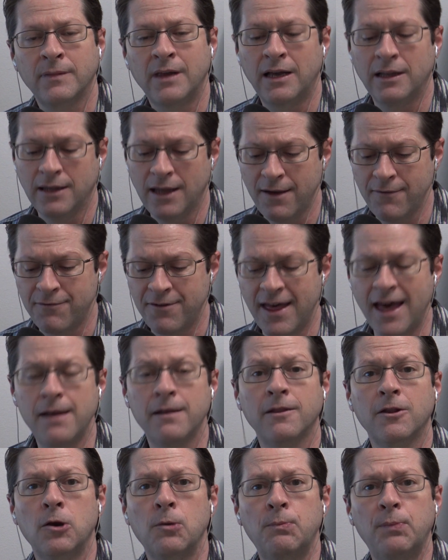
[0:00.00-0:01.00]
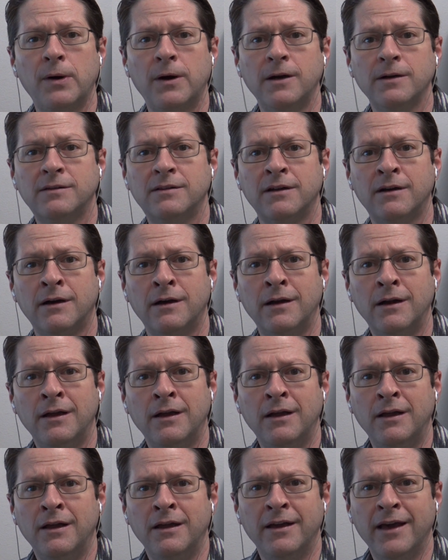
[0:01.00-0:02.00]
I love that little part there.
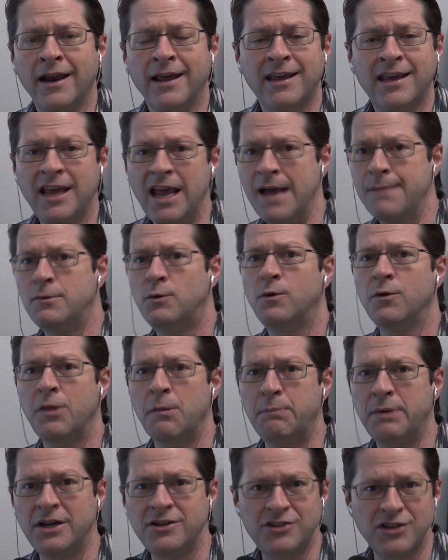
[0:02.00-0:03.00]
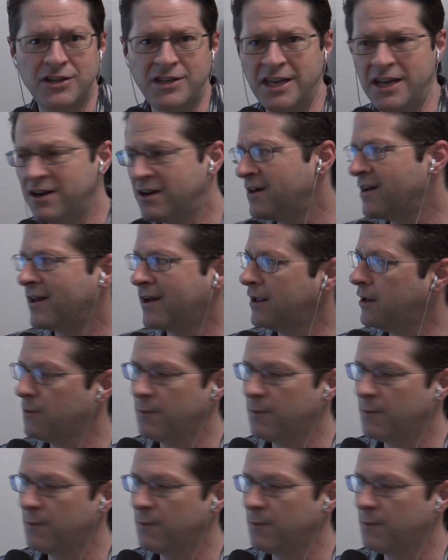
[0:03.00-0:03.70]
You got a camel with a bunch of gear on it.